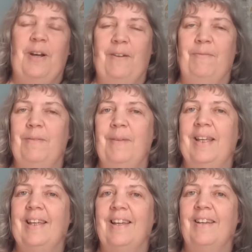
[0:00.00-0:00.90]
that I've been
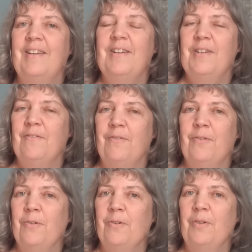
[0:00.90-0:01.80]
making
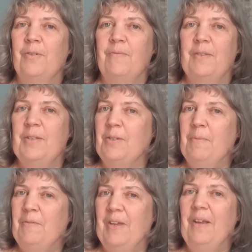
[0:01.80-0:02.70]
for some
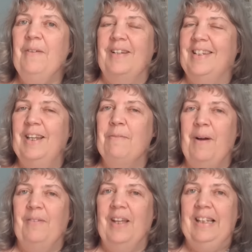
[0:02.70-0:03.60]
of you. I'll tell you
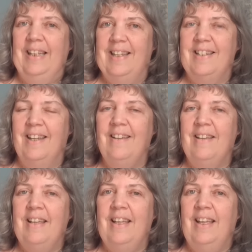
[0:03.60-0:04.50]
about that later.
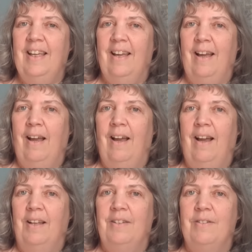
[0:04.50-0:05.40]

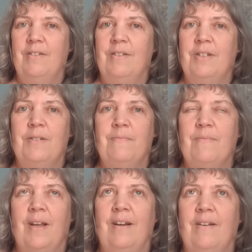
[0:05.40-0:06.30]
And
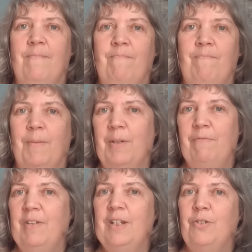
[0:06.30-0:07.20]
I'm going
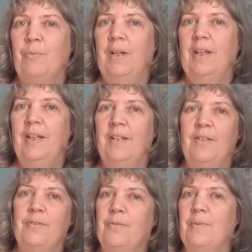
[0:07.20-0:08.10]
to finish
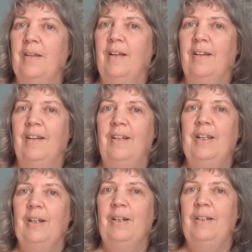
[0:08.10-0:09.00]
with a
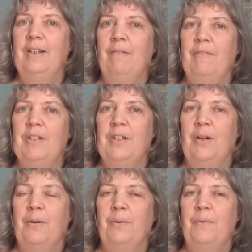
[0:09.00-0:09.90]
little
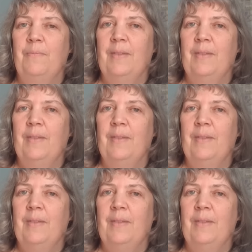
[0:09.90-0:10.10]
video